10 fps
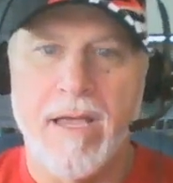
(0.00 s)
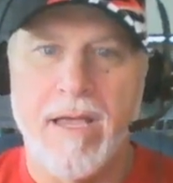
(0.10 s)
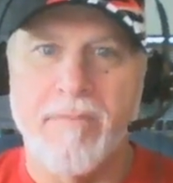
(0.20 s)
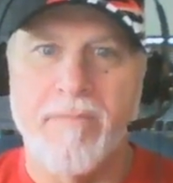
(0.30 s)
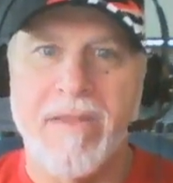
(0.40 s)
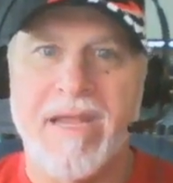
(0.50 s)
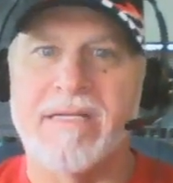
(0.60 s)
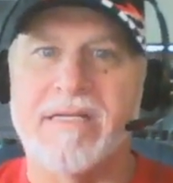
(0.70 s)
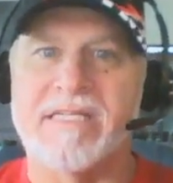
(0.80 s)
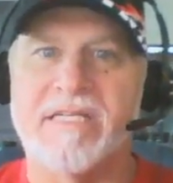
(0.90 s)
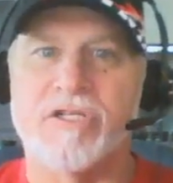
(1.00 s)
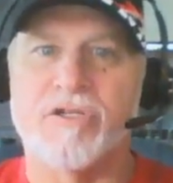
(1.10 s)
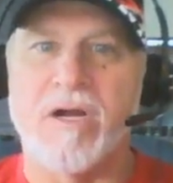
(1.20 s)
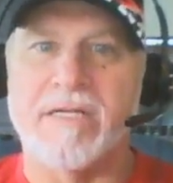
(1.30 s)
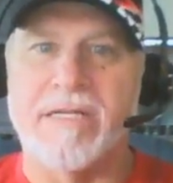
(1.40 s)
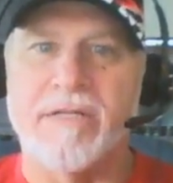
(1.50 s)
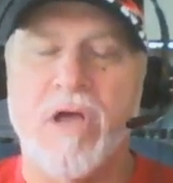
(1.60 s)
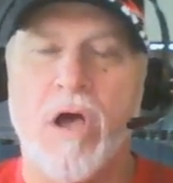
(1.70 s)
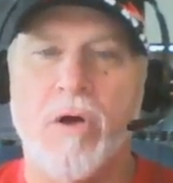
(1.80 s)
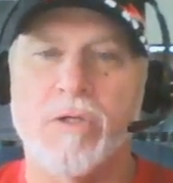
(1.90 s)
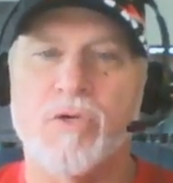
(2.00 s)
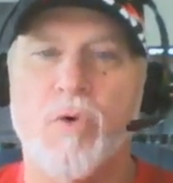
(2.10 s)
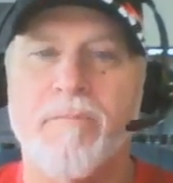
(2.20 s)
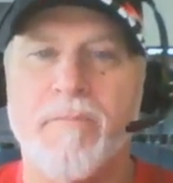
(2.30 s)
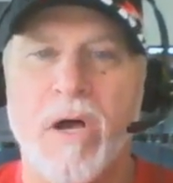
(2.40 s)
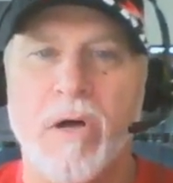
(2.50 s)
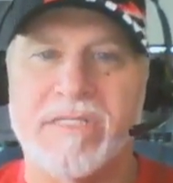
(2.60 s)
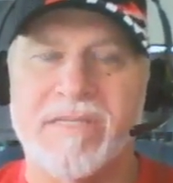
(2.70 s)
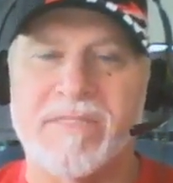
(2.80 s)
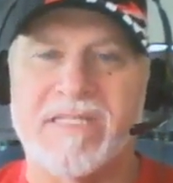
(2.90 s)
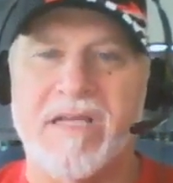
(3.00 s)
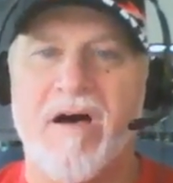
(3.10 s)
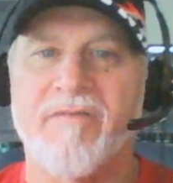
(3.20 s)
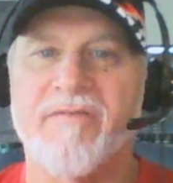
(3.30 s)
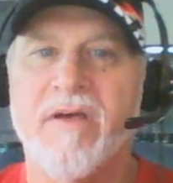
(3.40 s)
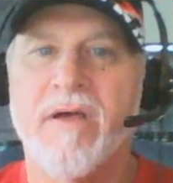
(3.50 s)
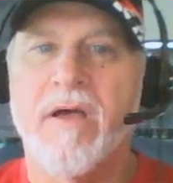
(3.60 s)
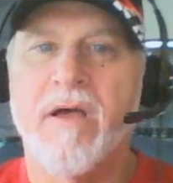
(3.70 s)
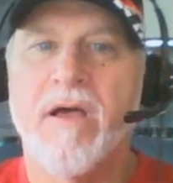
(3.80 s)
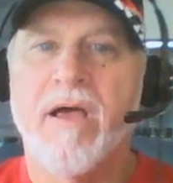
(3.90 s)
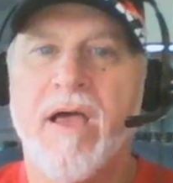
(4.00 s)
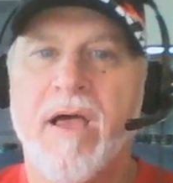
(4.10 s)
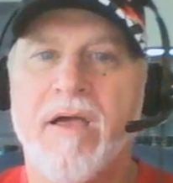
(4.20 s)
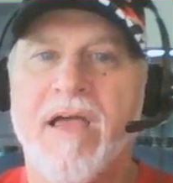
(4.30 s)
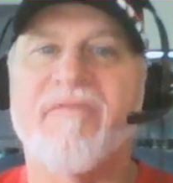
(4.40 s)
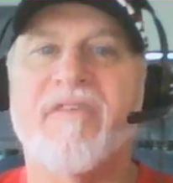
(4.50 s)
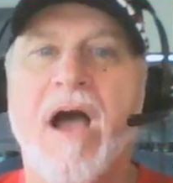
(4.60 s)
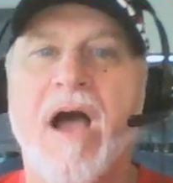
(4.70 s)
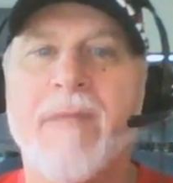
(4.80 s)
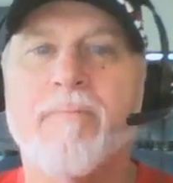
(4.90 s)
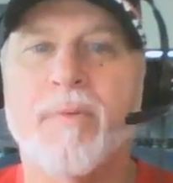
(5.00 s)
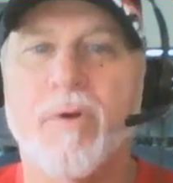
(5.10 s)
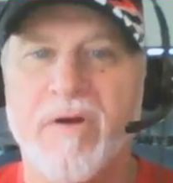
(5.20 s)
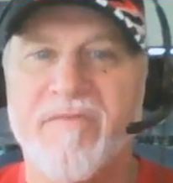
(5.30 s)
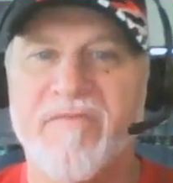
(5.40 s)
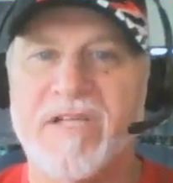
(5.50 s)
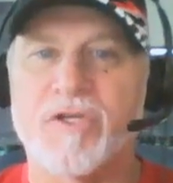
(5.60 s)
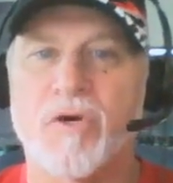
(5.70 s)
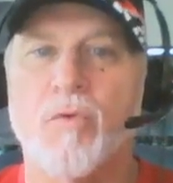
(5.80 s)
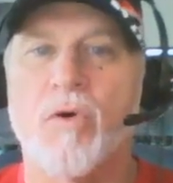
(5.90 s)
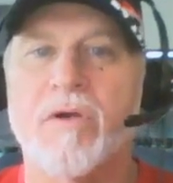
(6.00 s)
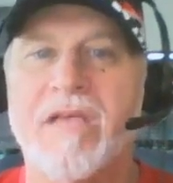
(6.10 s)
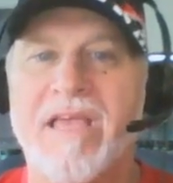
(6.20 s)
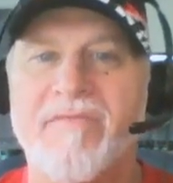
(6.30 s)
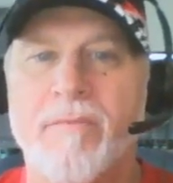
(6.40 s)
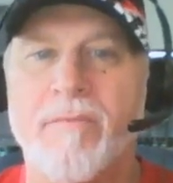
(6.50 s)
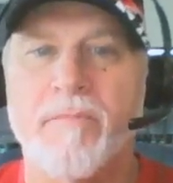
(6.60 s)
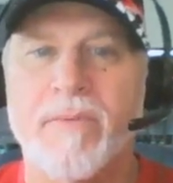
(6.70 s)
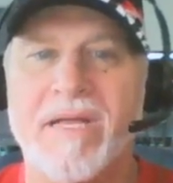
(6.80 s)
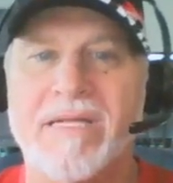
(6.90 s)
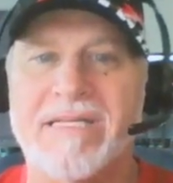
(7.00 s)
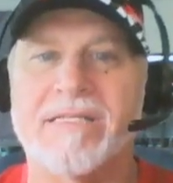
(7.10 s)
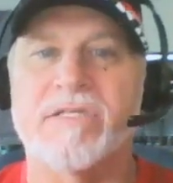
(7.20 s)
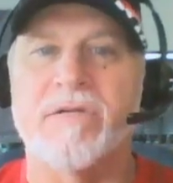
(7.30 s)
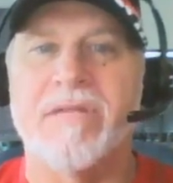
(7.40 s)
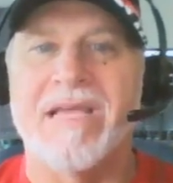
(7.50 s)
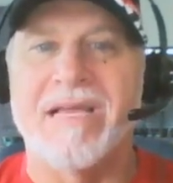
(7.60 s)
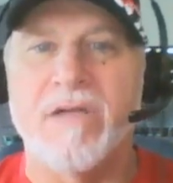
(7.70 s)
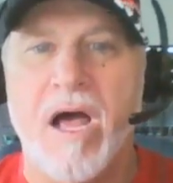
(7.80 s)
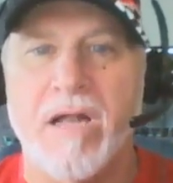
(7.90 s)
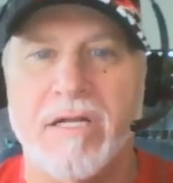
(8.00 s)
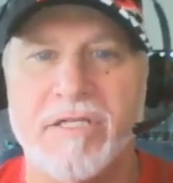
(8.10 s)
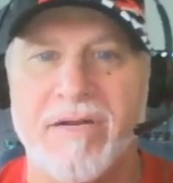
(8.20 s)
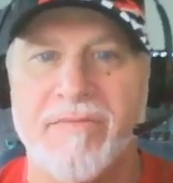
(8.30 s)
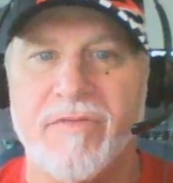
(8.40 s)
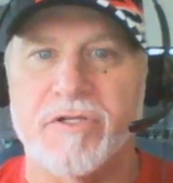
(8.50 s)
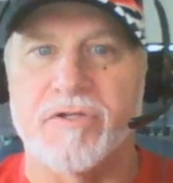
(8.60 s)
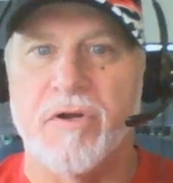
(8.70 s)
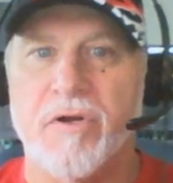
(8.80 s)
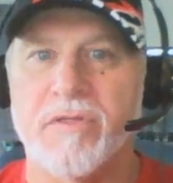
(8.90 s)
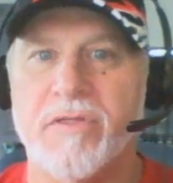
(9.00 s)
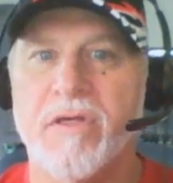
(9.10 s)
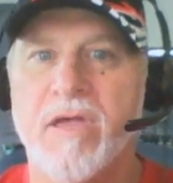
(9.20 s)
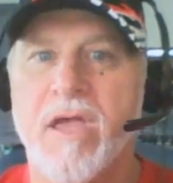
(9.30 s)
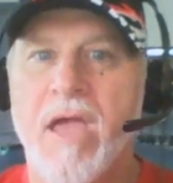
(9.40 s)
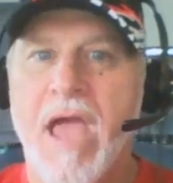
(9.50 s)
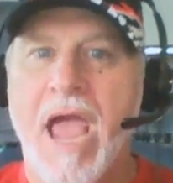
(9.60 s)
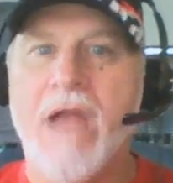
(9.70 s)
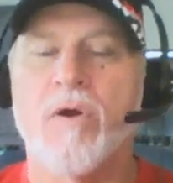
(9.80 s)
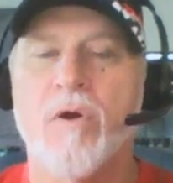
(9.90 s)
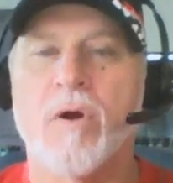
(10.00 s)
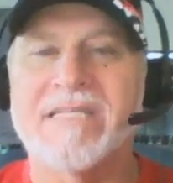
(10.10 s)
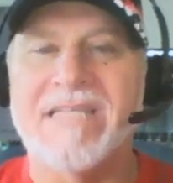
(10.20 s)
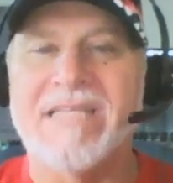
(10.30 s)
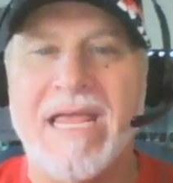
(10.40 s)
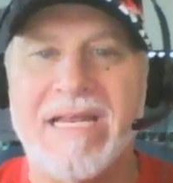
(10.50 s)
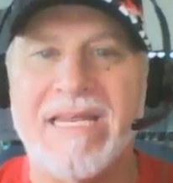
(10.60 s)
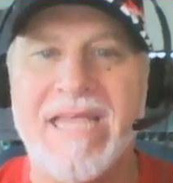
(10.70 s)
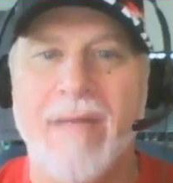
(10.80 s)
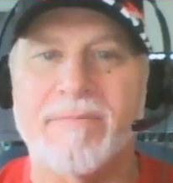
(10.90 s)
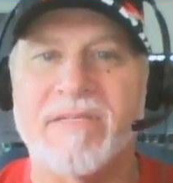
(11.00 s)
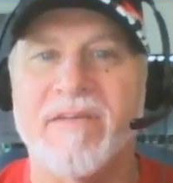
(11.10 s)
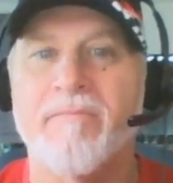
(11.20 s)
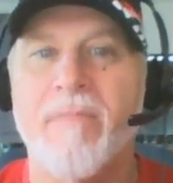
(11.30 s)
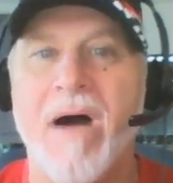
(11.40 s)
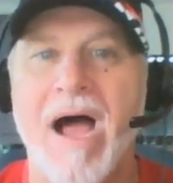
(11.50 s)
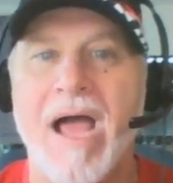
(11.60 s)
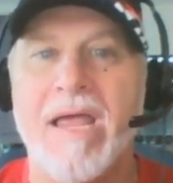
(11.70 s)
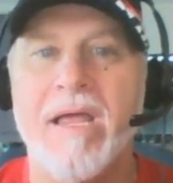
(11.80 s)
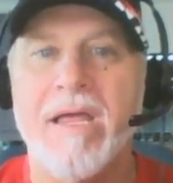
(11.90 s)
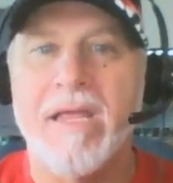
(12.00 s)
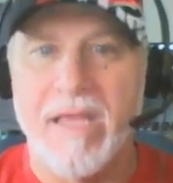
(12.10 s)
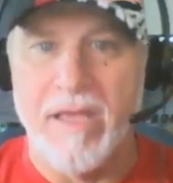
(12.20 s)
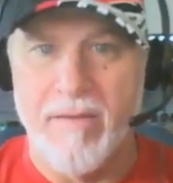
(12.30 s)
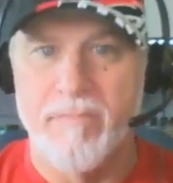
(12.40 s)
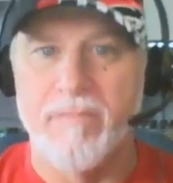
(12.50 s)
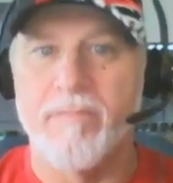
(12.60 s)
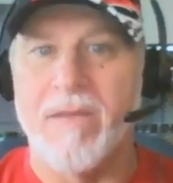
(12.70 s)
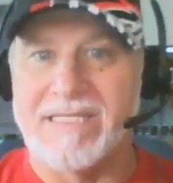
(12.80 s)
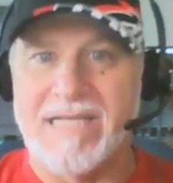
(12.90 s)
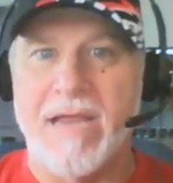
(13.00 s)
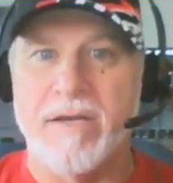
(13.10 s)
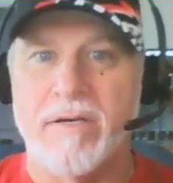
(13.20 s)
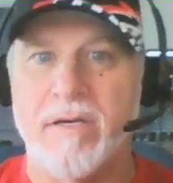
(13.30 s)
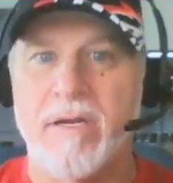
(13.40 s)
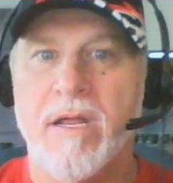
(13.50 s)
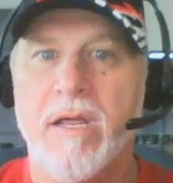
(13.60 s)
in meekness, instructing those who oppose himself, if God peradventure will give them repentance to the acknowledging of the truth, and who are taken captive by him, by Satan,